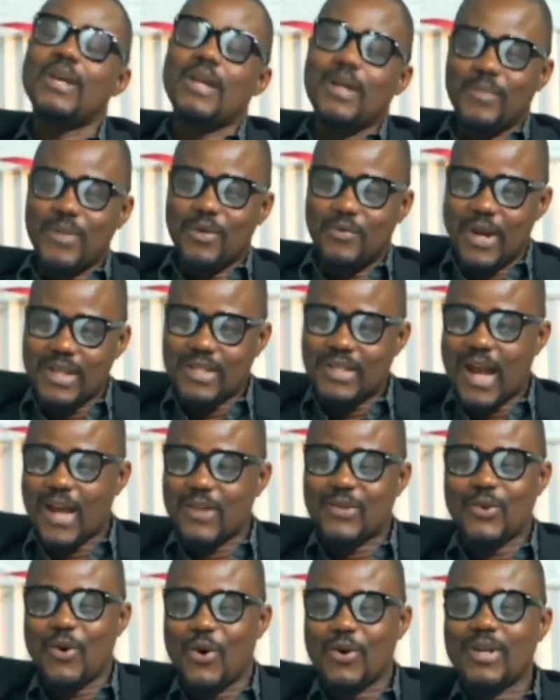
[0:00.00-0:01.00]
Be rest
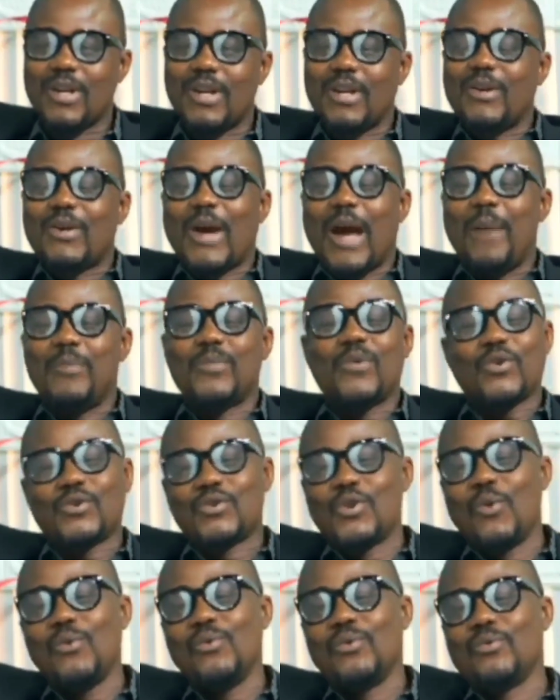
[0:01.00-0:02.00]
assured, I'm not
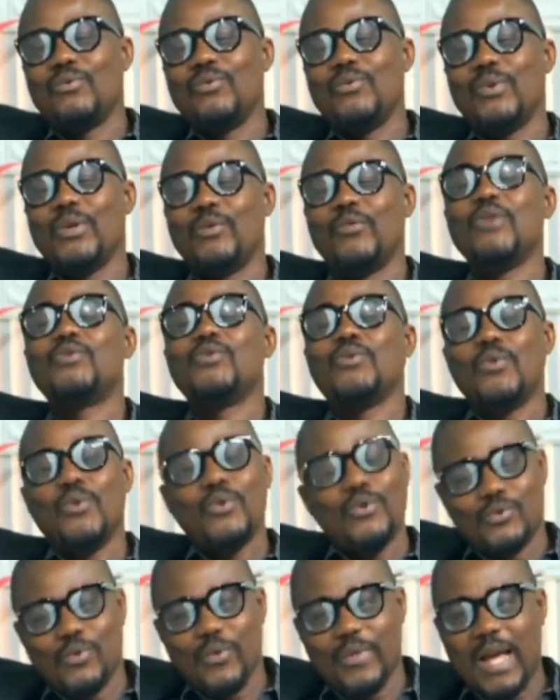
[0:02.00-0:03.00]
sure we're going to go
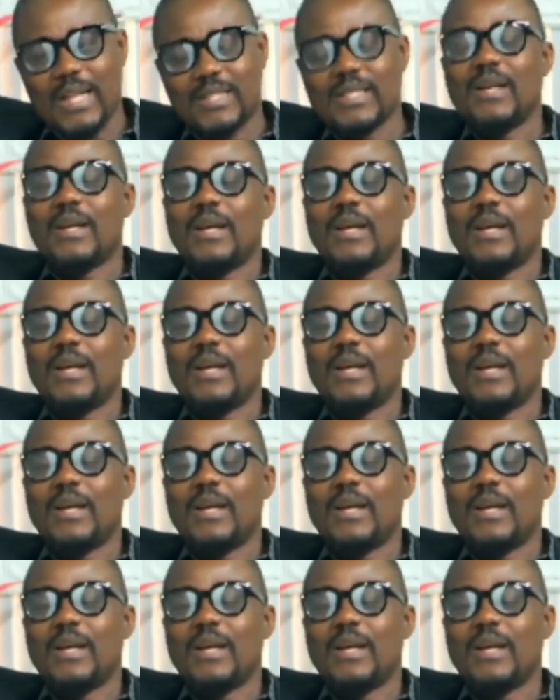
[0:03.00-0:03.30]
into that.